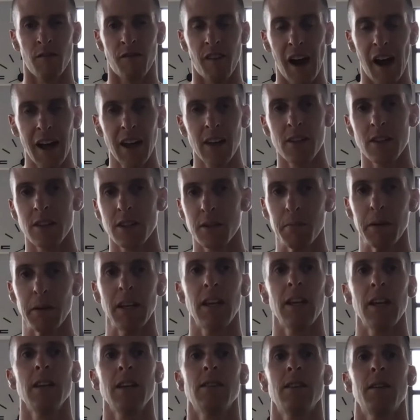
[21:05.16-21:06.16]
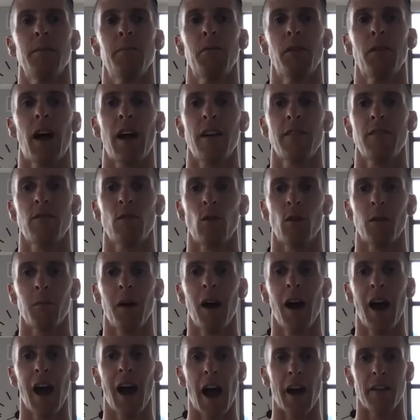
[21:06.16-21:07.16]
via the Speakeasy platform
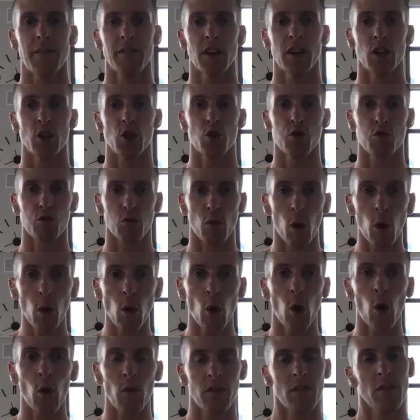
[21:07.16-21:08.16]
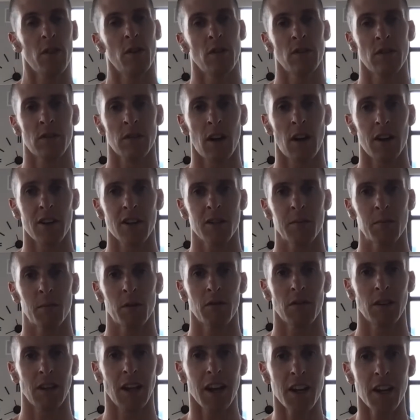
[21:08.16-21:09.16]
have control over those
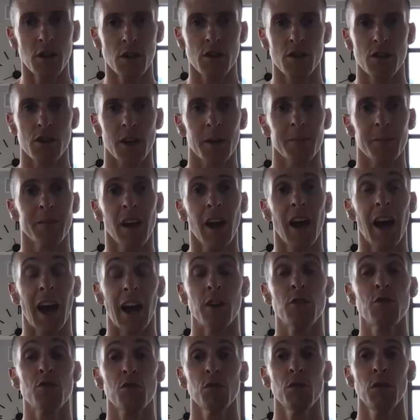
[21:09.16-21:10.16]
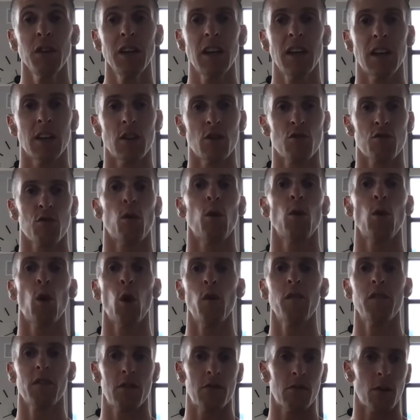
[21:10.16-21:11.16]
customer relationships and truly control
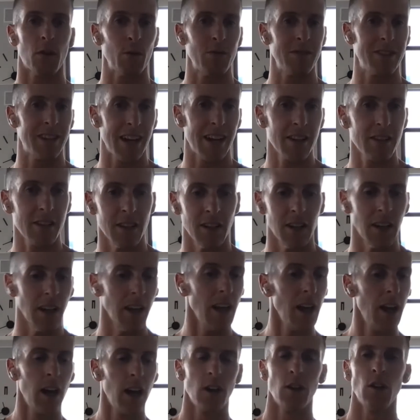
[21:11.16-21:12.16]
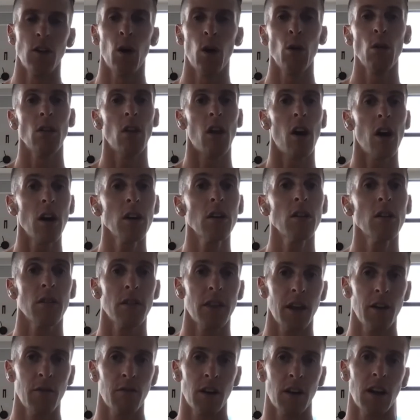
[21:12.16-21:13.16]
over their own destiny. No longer are
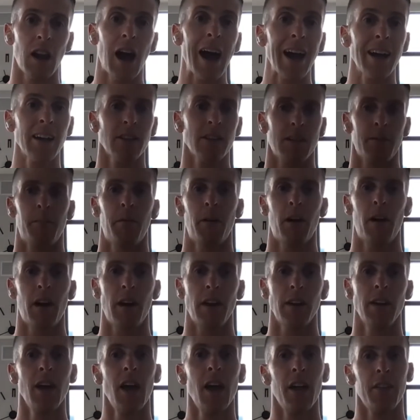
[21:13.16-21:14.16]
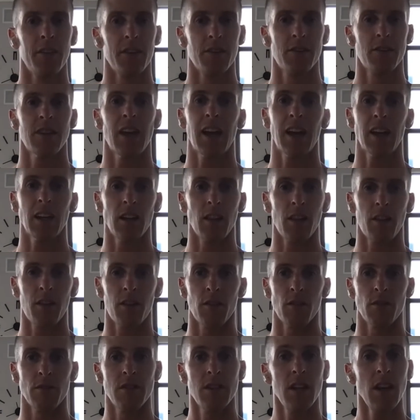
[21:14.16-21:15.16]
they reliant upon the 2nd and
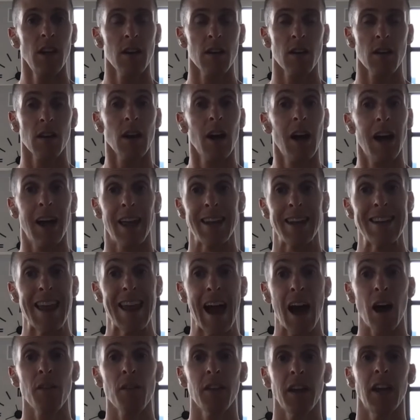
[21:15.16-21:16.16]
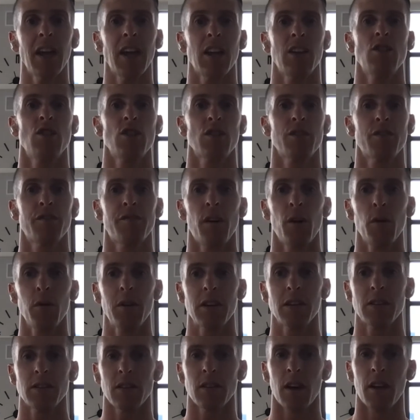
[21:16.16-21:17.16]
3rd tier. Now they can just
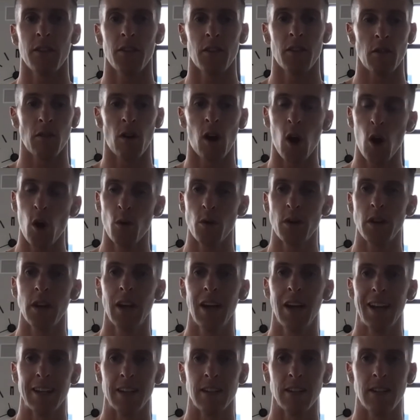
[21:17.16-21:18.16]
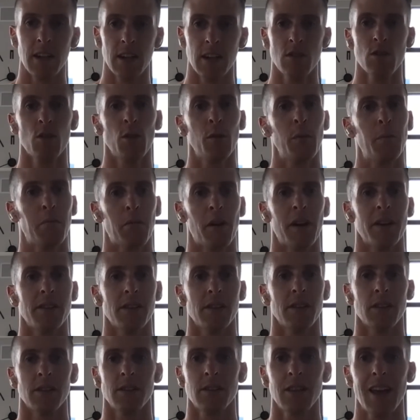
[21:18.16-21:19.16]
focus on their own digital
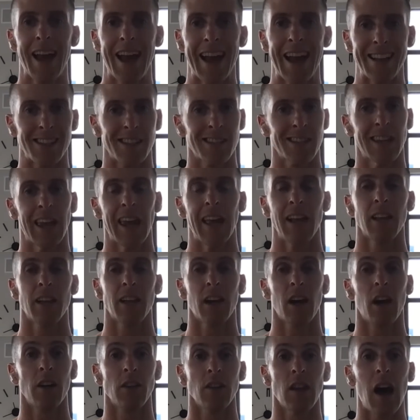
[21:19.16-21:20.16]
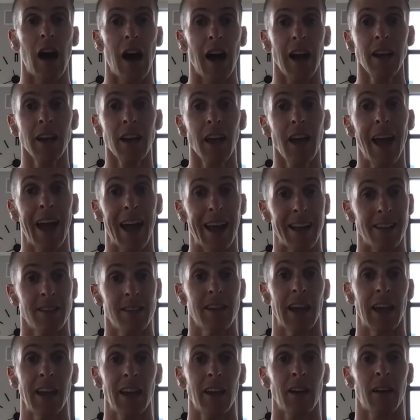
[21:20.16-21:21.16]
presence and scaling online and
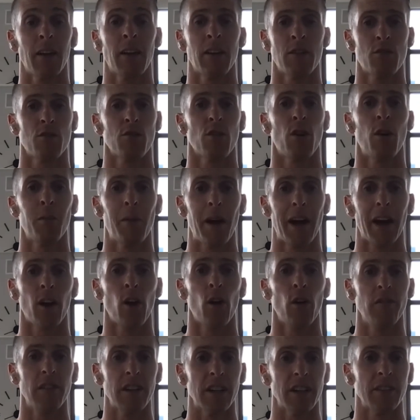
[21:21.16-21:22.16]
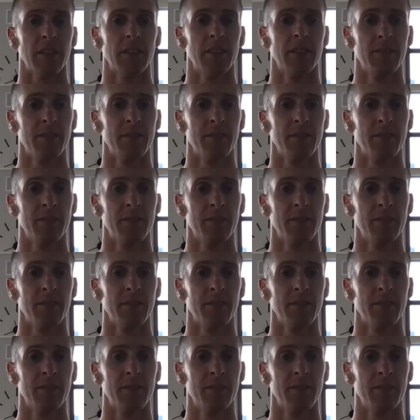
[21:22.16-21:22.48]
take control back over.